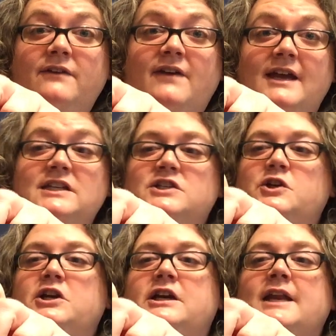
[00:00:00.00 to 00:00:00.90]
face, you
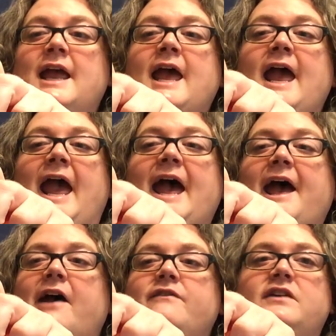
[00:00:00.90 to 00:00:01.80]
could
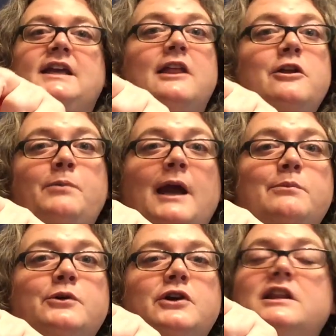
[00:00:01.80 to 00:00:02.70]
have yellow
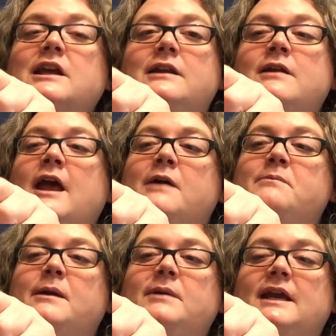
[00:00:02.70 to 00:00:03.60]
paper and then
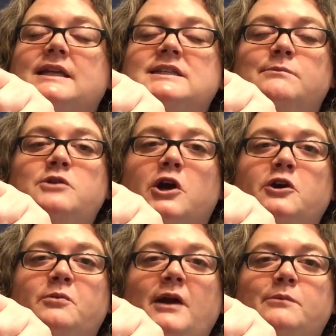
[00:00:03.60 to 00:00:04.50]
maybe get some
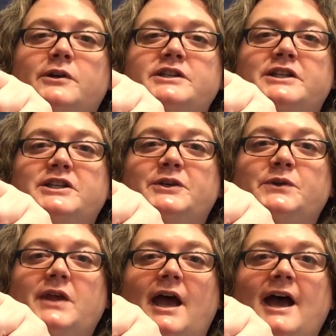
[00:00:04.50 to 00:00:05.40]
darker paper to
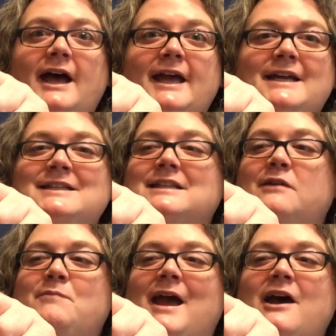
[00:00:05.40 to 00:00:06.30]
do the eyes and
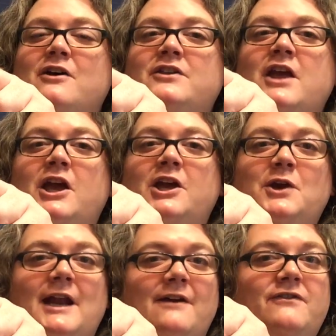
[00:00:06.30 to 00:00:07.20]
the mouth. You
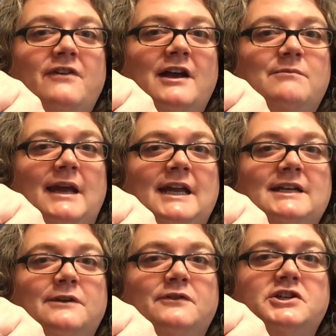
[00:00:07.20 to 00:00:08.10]
can have fun making
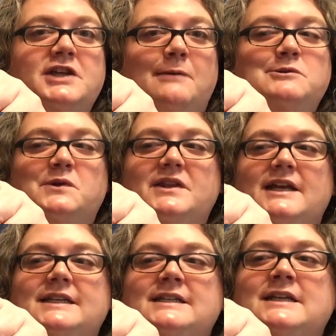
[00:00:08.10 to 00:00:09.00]
different shapes with
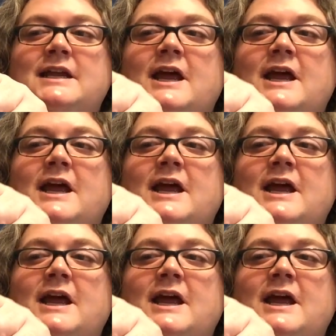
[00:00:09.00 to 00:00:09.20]
this.